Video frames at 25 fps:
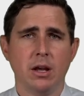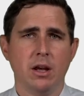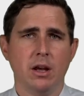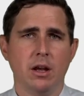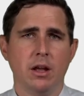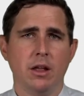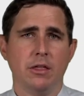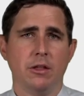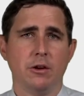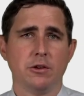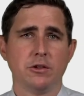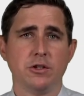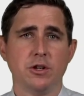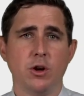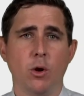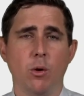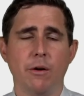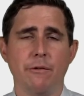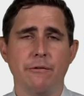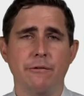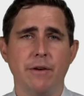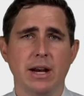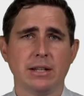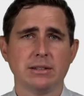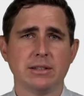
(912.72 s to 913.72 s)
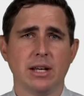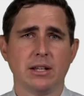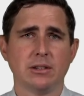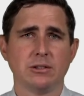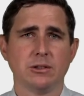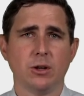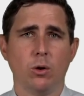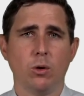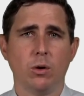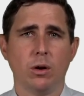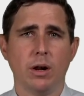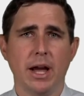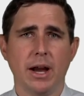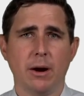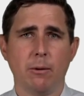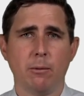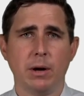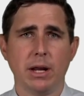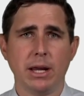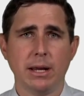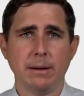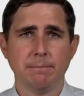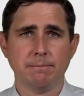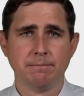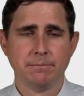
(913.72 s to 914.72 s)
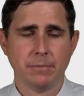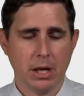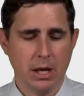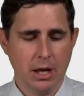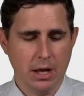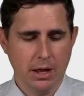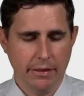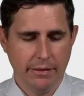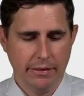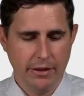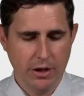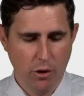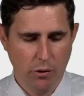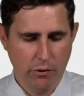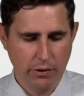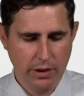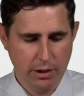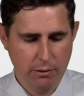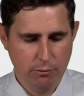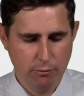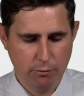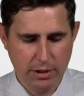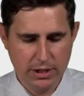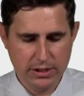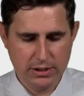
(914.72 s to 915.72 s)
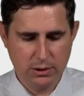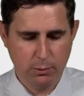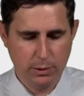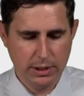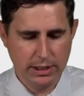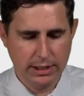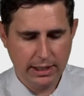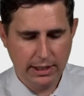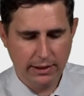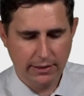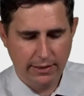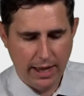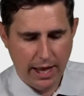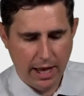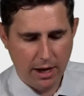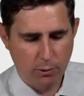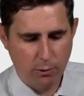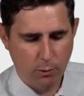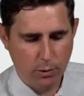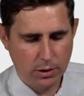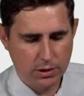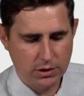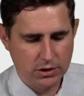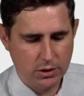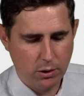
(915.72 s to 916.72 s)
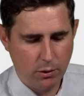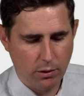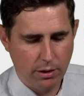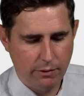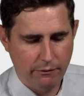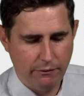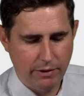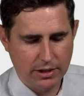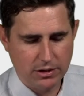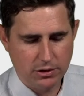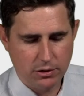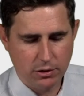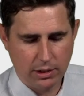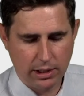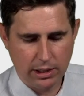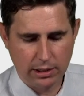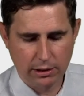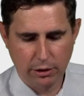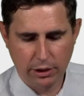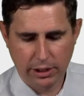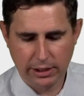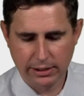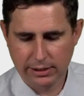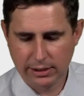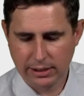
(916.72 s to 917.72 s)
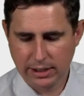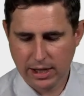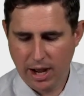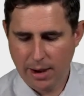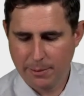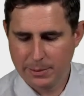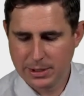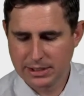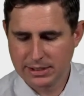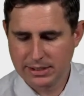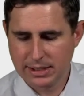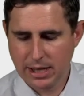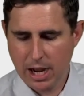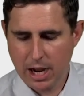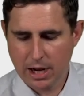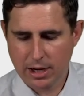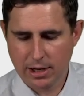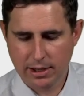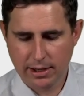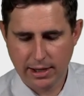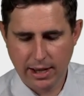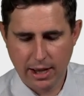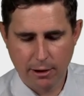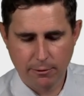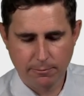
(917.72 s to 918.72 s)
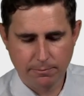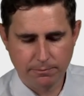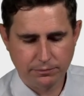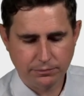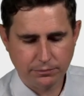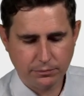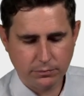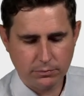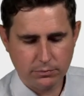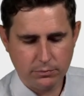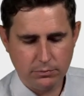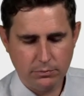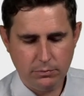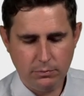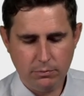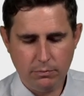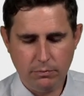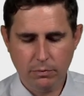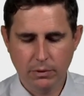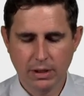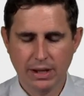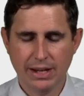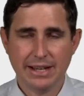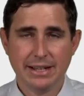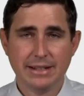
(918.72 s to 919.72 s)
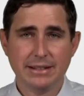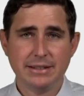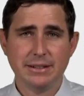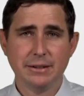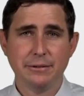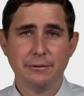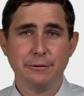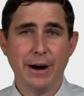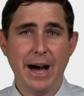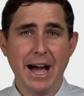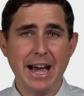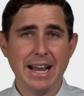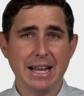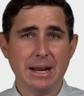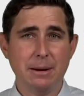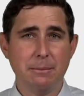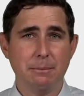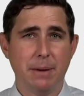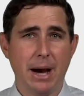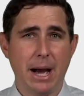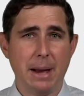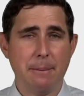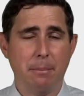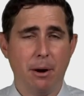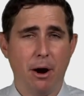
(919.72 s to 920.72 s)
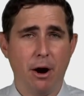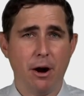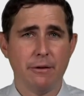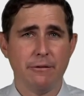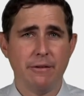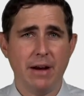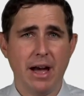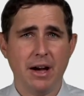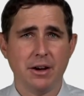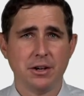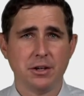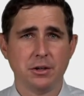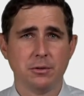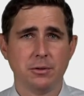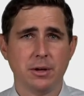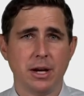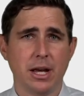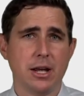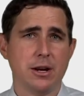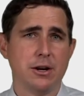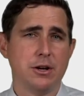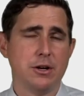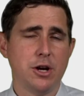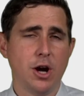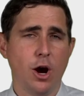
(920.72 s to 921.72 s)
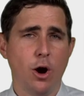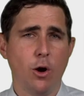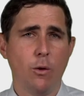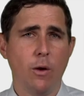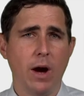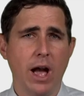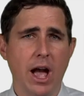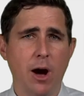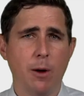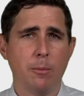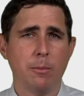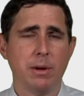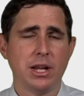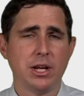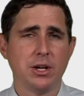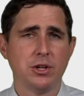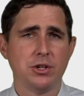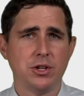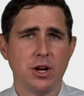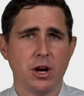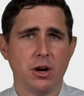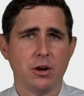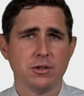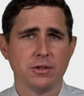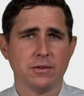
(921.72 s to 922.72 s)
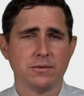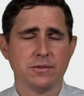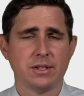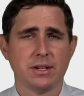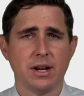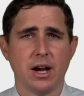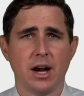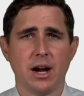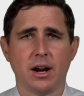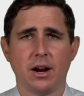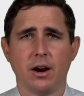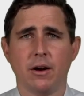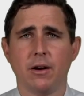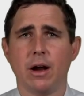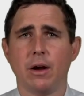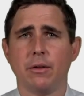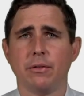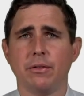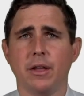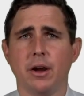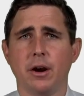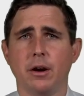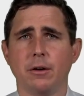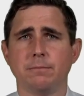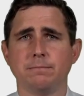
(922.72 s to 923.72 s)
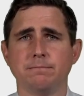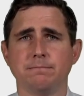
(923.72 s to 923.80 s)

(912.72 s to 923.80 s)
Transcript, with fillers: There's no effect on total equity. The only reason we did that was so an investor can look at the common stock account divide it by par value, and know how many shares of stock are out there.